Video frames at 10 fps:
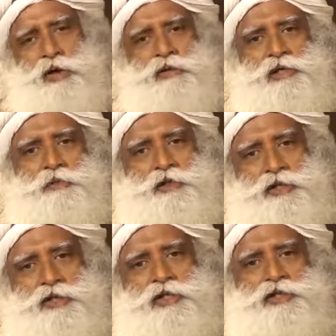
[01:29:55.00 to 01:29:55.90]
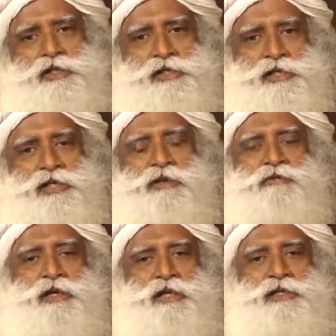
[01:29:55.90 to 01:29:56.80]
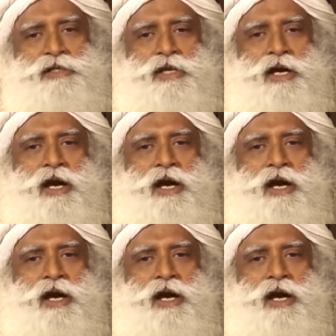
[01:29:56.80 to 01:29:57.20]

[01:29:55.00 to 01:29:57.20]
always been the traditional significance